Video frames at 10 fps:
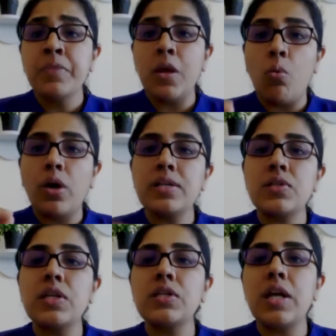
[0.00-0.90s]
Now, what is
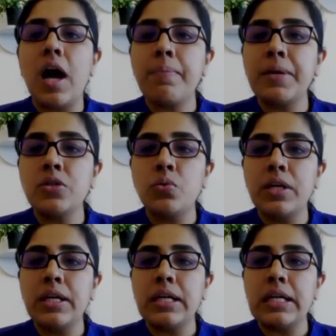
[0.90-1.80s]
CGRP
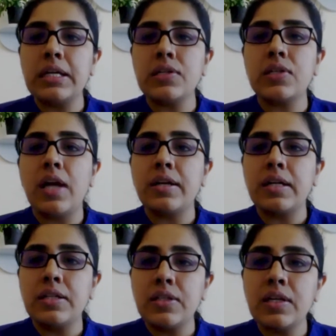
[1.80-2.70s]
doing is that
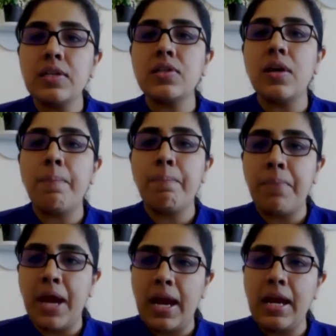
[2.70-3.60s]
it is a
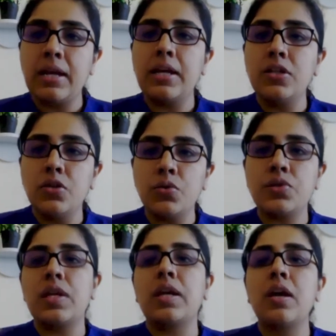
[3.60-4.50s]
pain
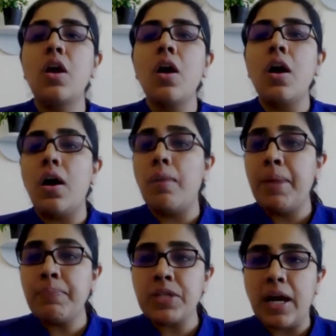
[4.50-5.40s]
inducing uh,
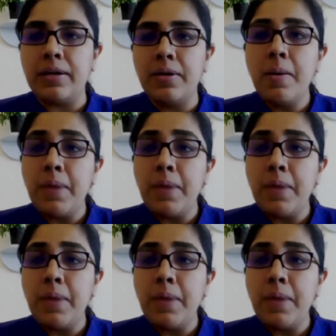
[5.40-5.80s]
peptide.